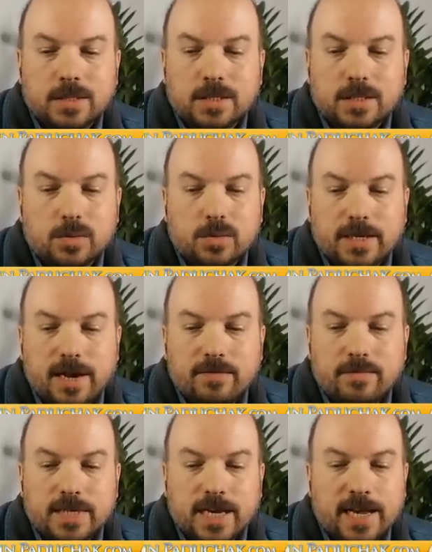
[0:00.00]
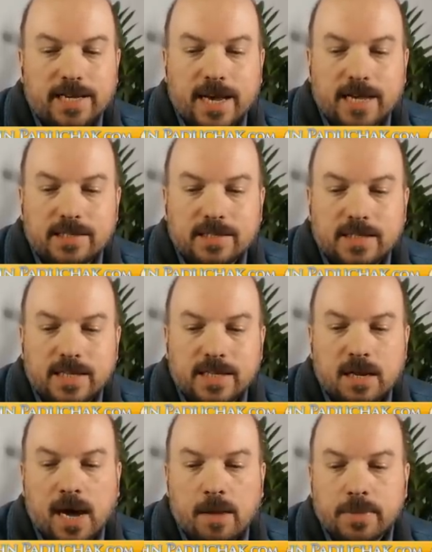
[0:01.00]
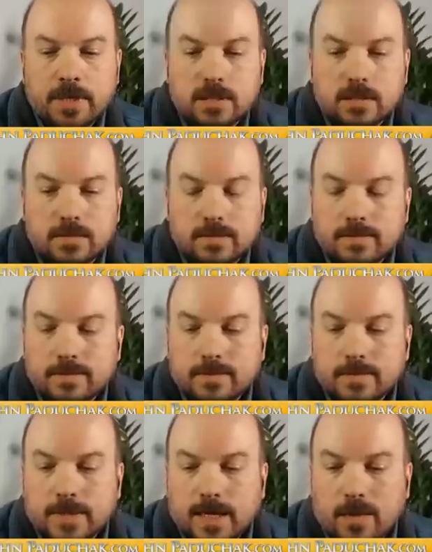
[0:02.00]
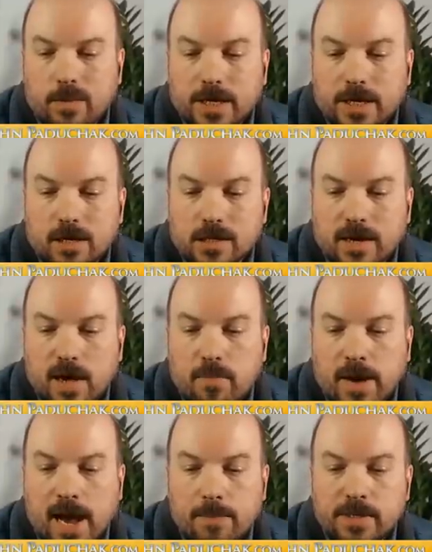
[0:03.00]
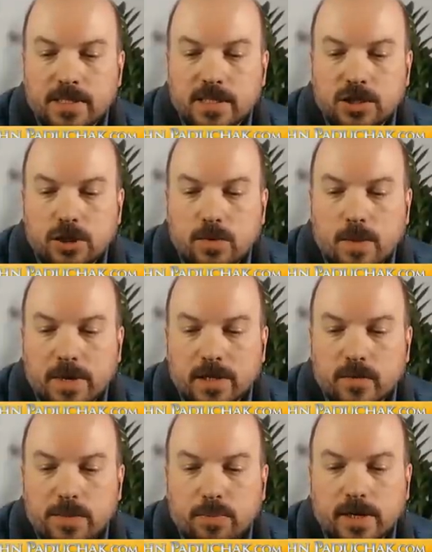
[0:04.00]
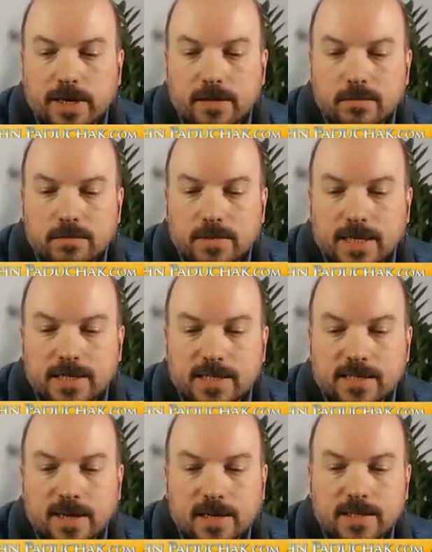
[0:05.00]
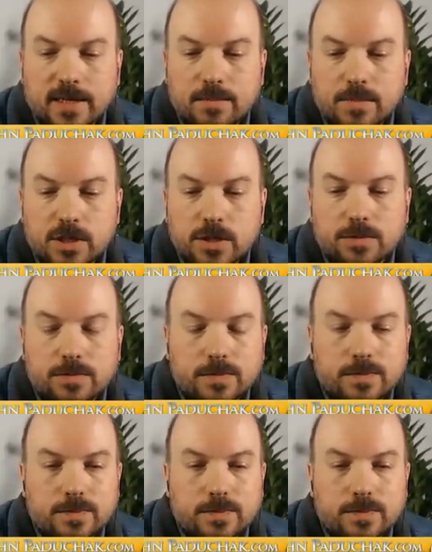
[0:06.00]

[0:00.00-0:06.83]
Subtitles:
So we could have 10 guests and 10 pop-ins. And we can also have pop-ins that show up on the replay at the select times too.